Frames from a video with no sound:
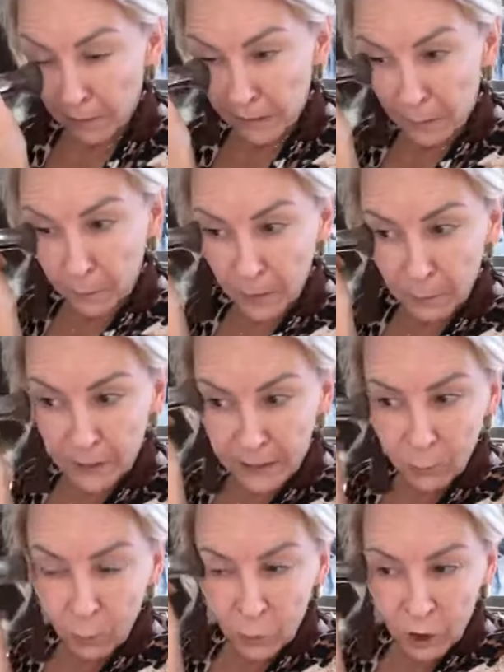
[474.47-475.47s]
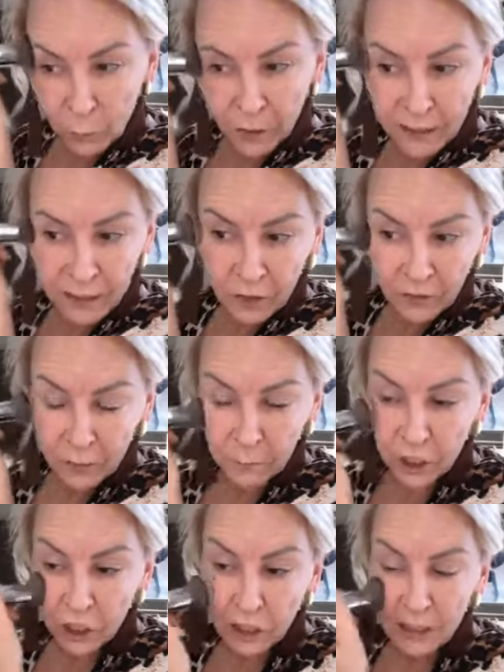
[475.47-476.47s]
some people say, well, which one is good for
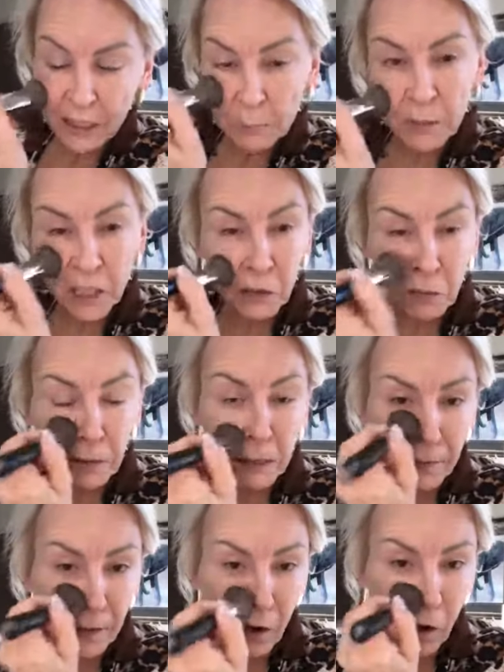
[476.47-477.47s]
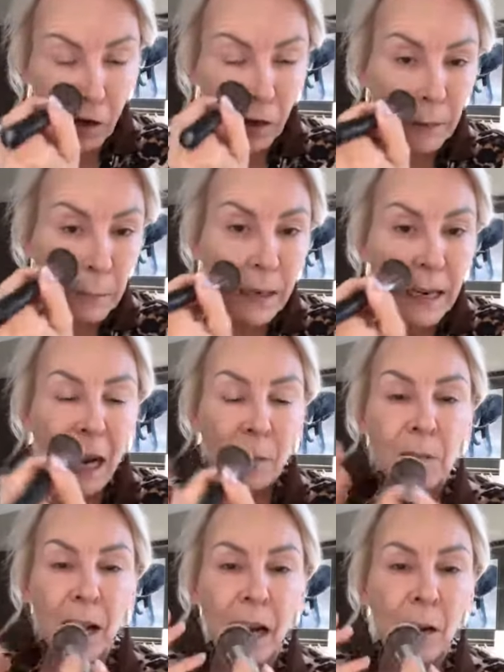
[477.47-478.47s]
mature skin? But you know, really they all are. But
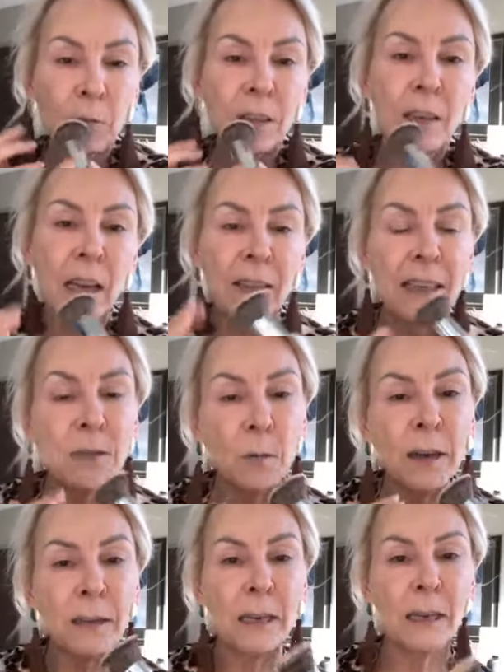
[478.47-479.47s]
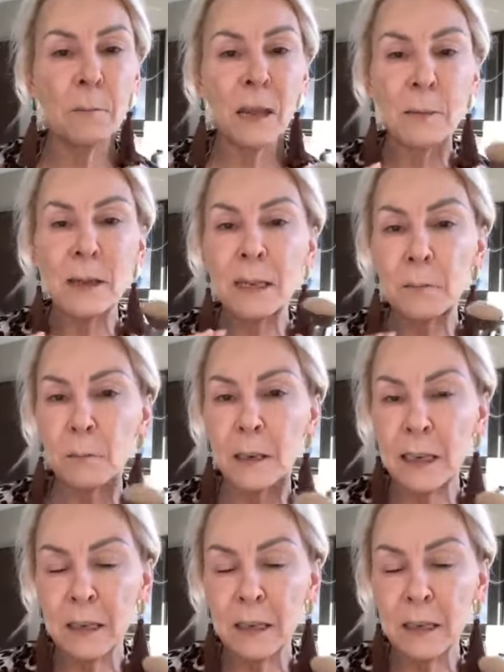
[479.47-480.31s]
I'm, I would, this one maybe in,